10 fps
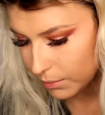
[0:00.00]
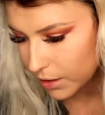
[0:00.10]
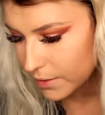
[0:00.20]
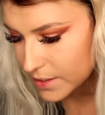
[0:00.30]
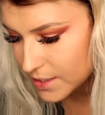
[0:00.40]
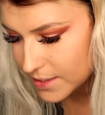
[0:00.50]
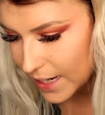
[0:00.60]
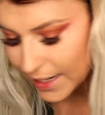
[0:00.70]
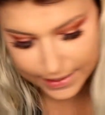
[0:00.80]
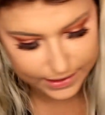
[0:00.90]
not going to
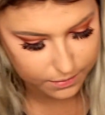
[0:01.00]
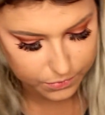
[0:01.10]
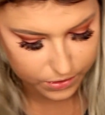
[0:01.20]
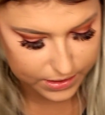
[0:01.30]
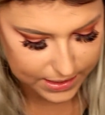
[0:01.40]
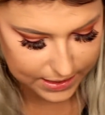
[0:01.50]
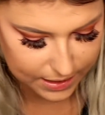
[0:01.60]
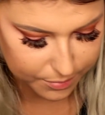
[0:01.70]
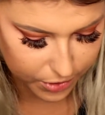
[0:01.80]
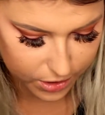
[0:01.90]
take
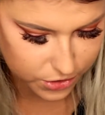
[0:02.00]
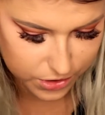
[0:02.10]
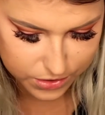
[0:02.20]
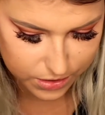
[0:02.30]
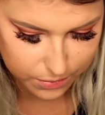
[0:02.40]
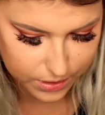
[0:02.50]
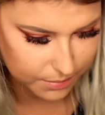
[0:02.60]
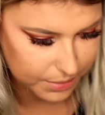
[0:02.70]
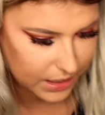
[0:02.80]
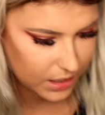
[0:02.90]
that brush. I don't know why
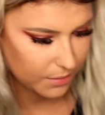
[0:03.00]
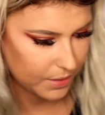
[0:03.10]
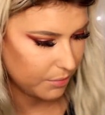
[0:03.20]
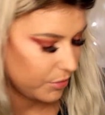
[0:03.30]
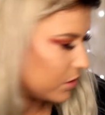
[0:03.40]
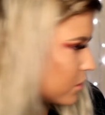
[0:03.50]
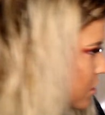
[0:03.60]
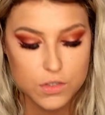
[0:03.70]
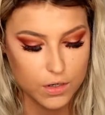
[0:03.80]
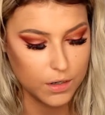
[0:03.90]
I'm picking up that
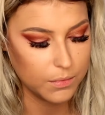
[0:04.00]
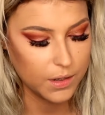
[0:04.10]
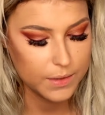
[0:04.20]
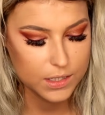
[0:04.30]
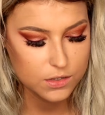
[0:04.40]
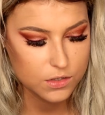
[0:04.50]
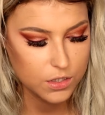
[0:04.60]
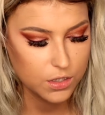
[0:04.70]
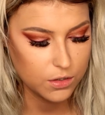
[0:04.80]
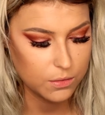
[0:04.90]
brush. So I'm going
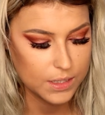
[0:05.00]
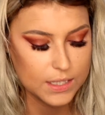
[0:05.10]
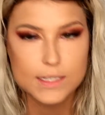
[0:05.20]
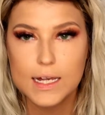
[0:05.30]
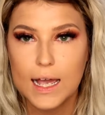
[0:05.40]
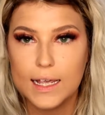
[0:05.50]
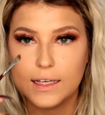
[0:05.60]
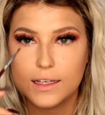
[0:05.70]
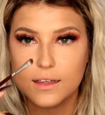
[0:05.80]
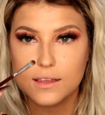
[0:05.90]
to
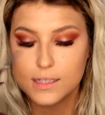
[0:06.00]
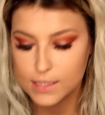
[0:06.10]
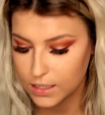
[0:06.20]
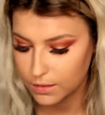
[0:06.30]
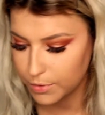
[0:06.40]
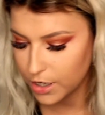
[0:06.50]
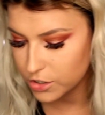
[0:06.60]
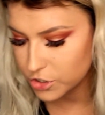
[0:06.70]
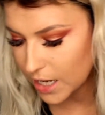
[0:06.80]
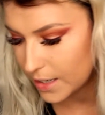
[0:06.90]
take this little
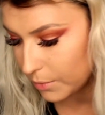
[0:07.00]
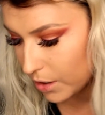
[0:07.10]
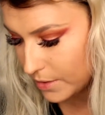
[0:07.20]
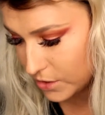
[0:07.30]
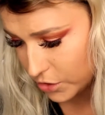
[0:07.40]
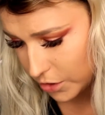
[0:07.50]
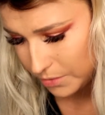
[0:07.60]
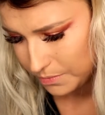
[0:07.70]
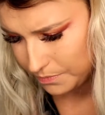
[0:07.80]
brush and I'm going to